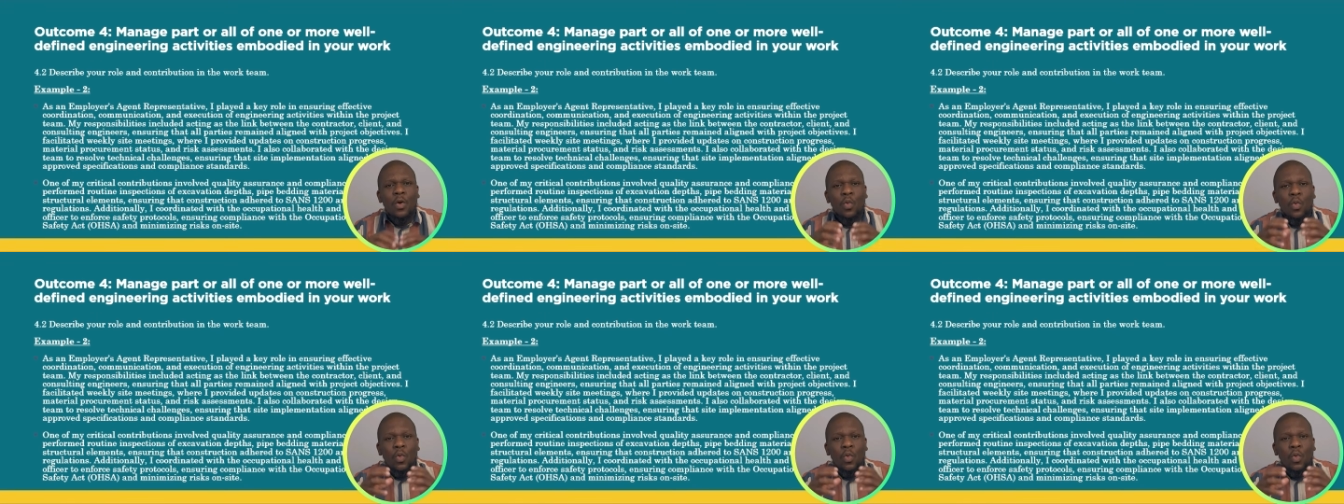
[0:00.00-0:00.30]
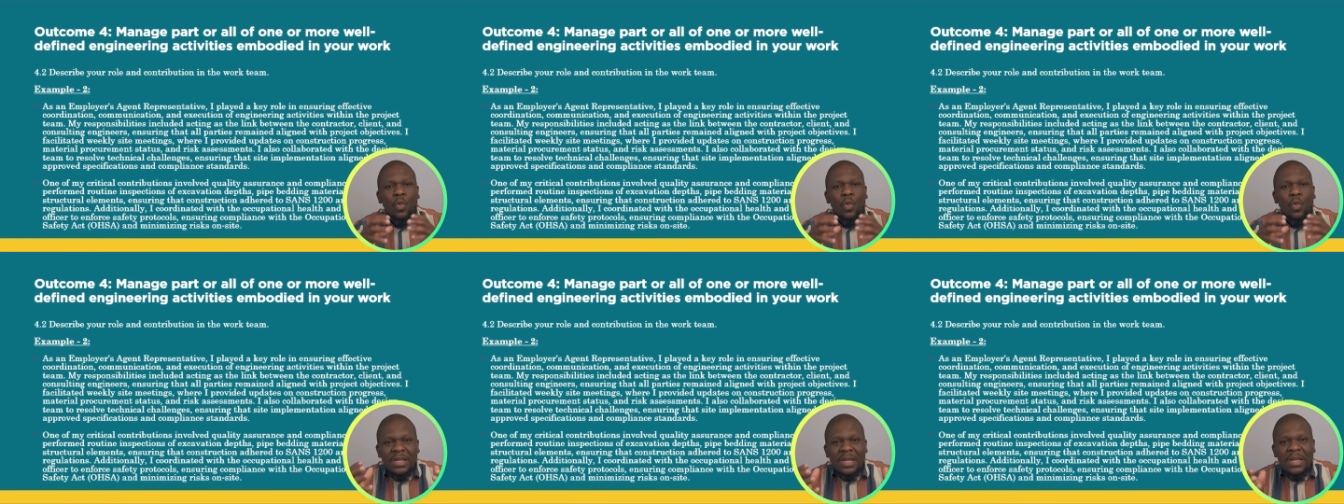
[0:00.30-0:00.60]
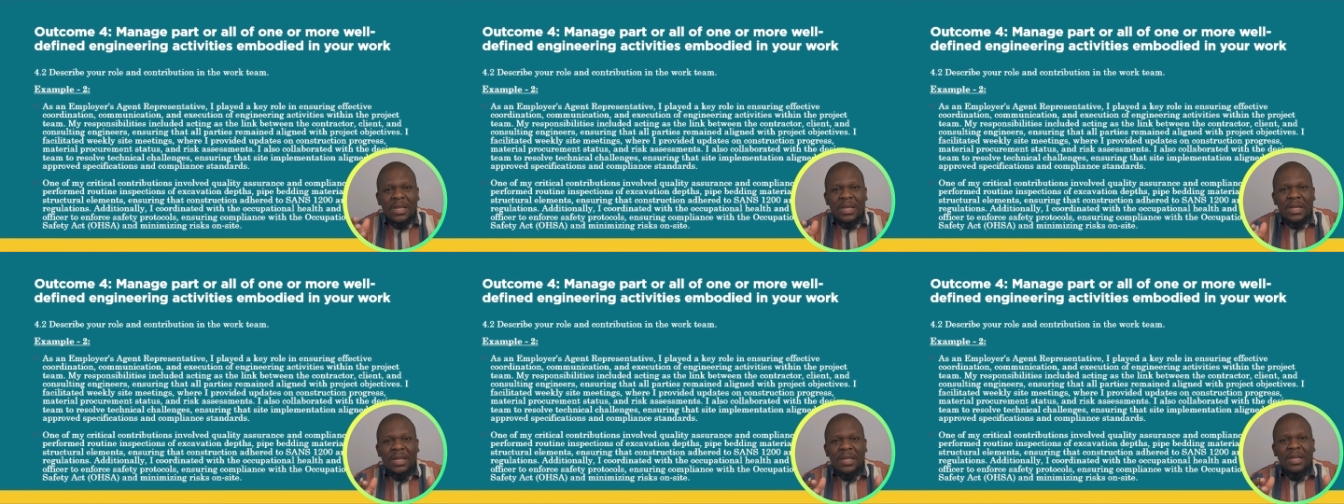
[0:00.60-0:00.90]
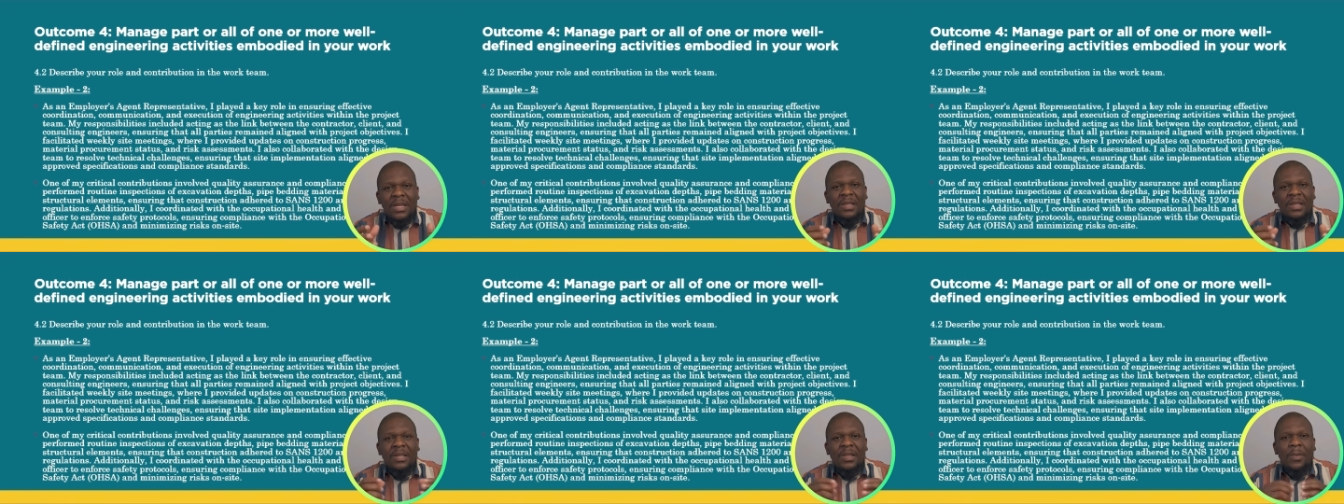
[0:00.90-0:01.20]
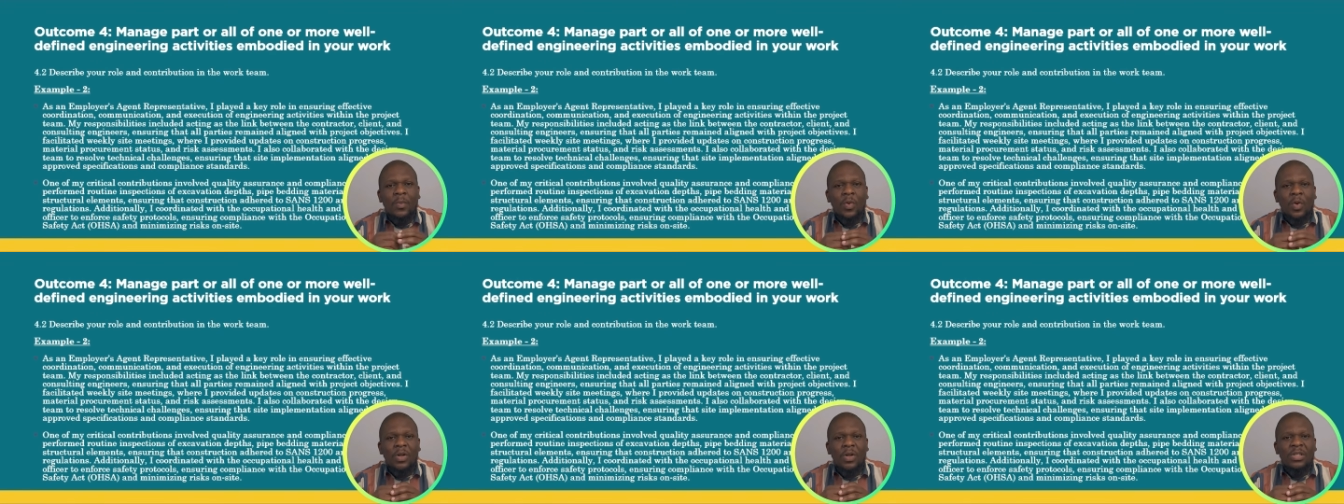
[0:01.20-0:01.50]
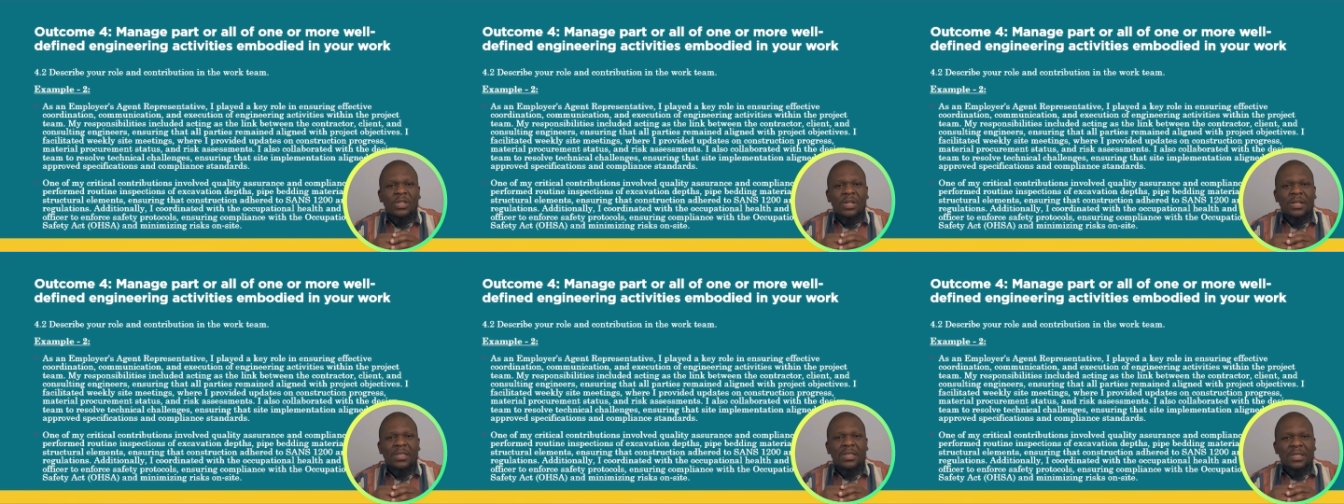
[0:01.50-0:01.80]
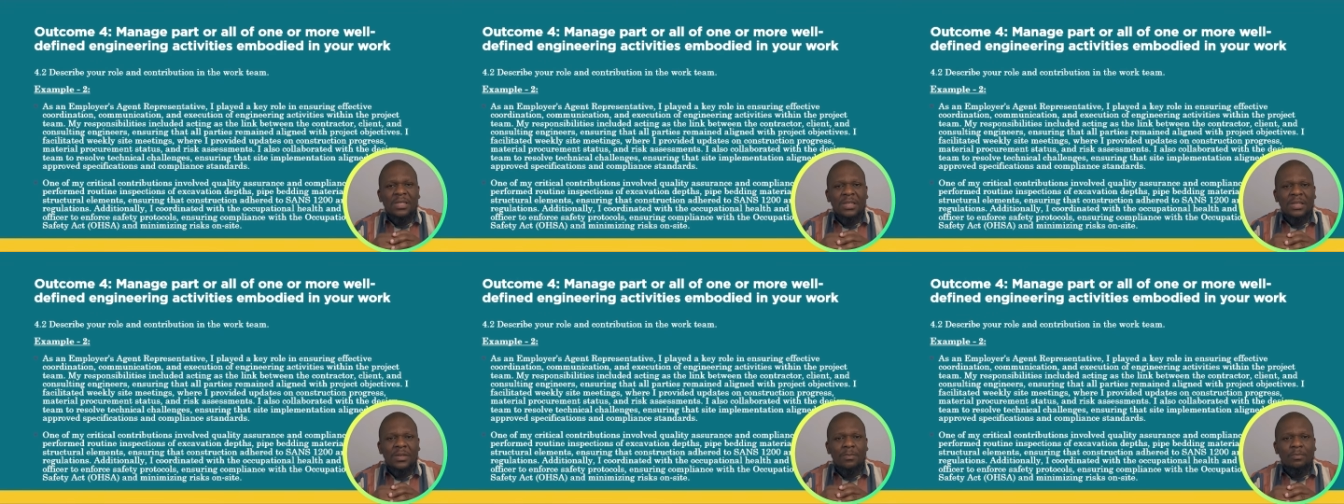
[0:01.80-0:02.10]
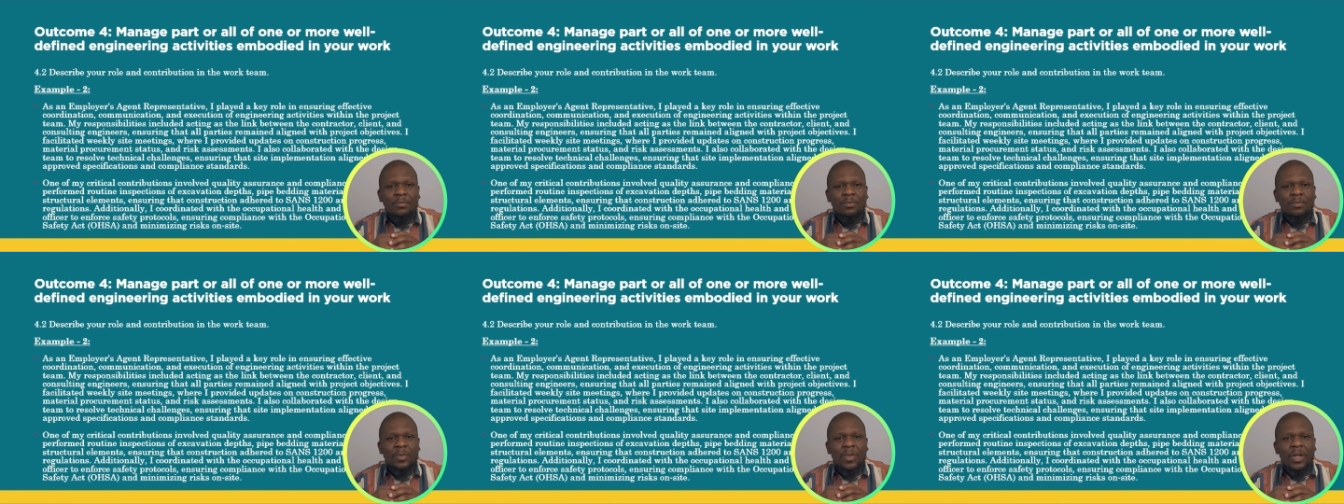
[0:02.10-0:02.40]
within the project team.